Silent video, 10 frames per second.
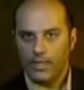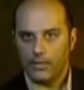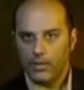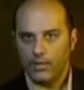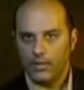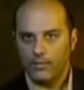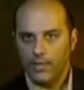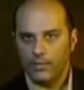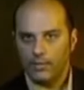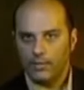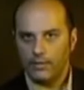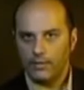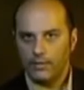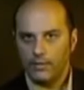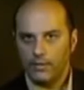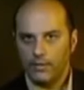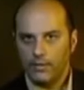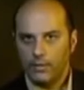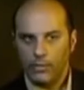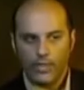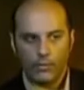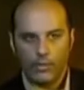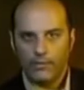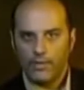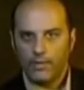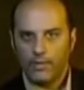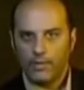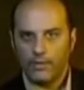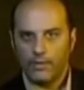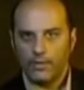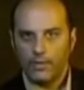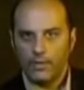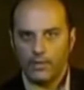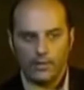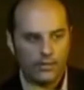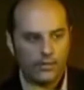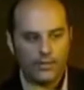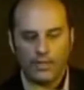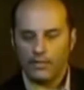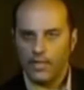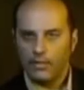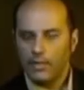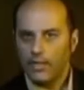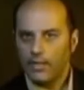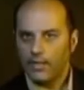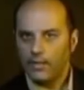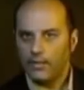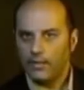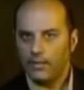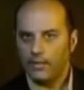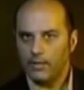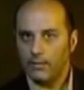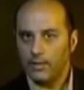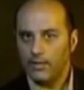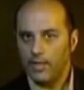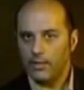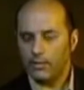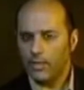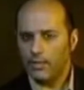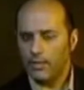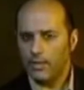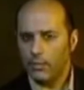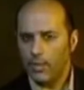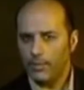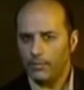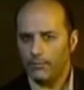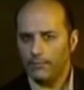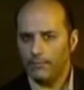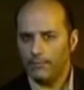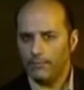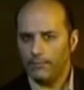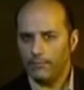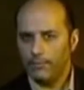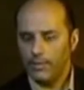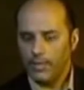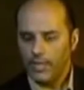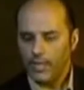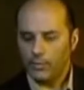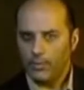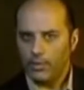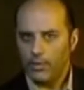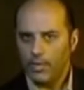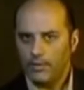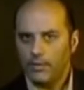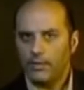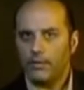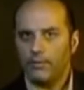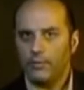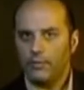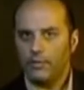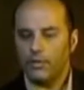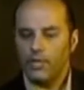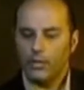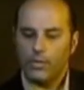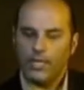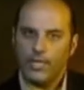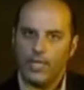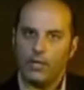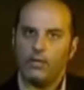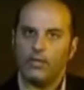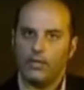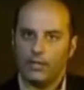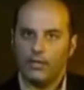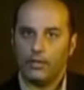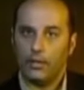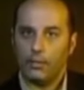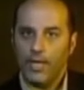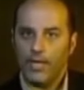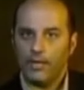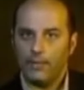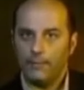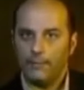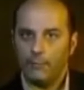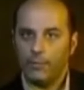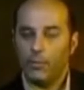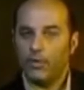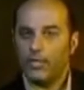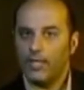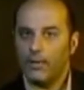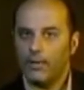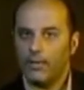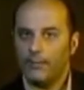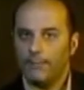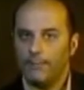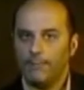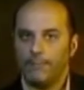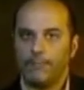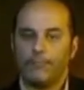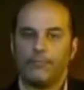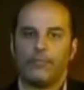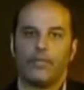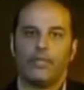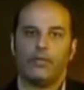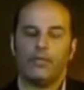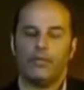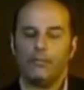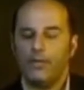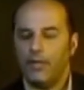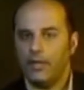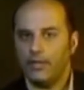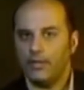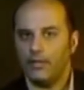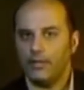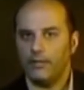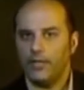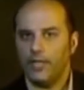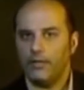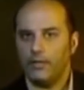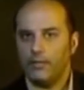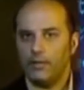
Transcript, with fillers: technology advances, we can revisit this. Does this not sound like a heat seeking missile or heat seeking weapon? As we progress into the future, we can now look back with more clarity to the mythologies of the ancient